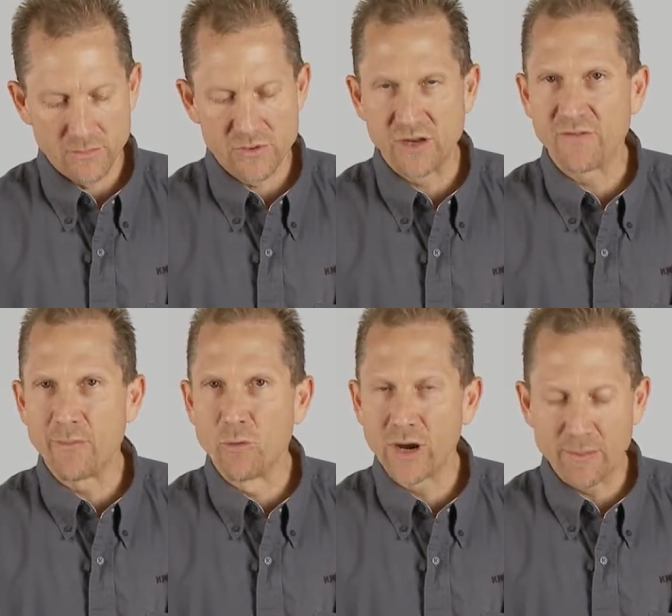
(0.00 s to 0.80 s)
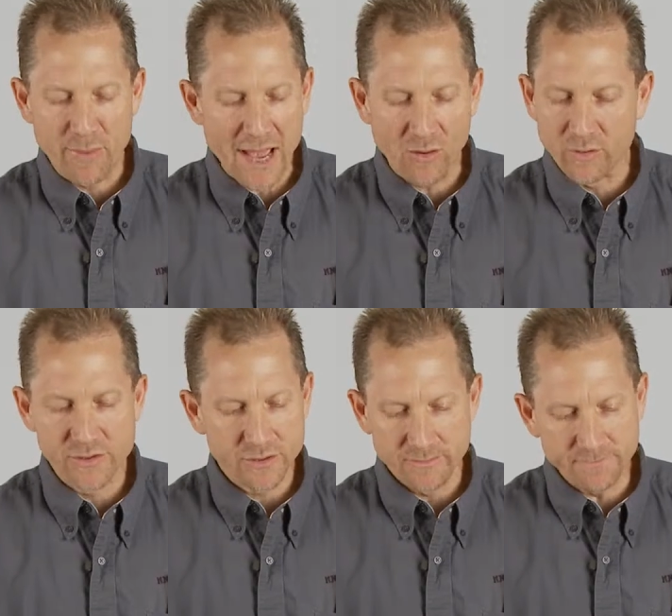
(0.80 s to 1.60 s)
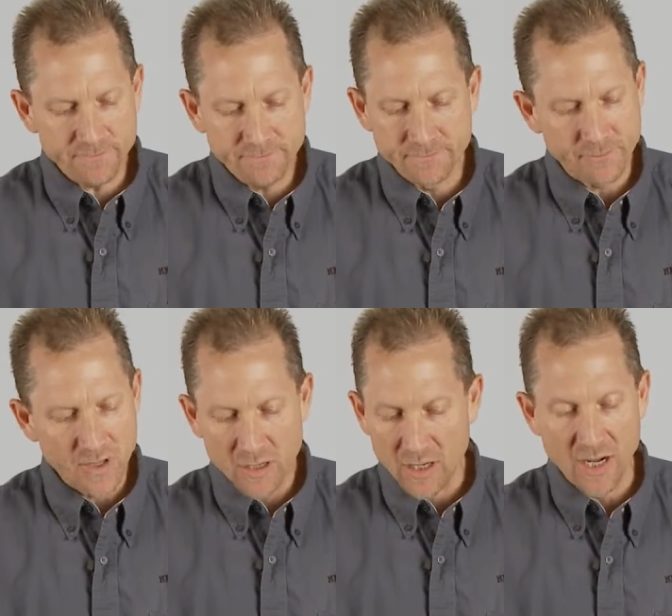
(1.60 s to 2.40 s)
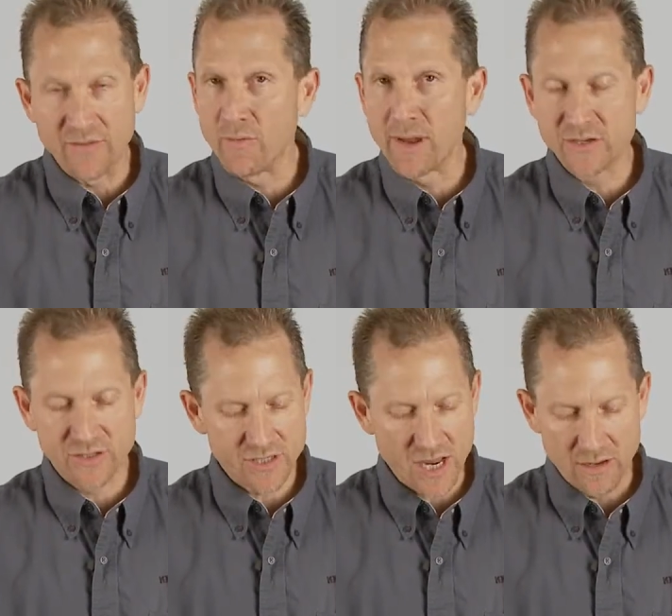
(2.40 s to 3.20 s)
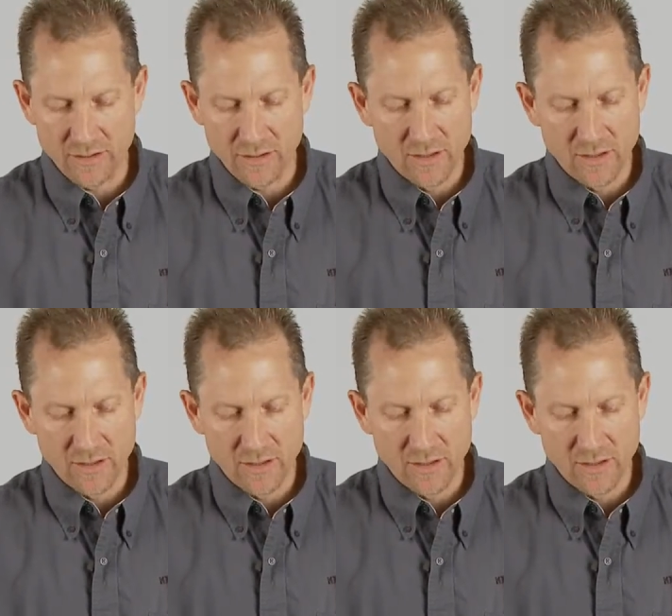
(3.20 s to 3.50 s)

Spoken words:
See, if I bring it backwards, it never makes a sound.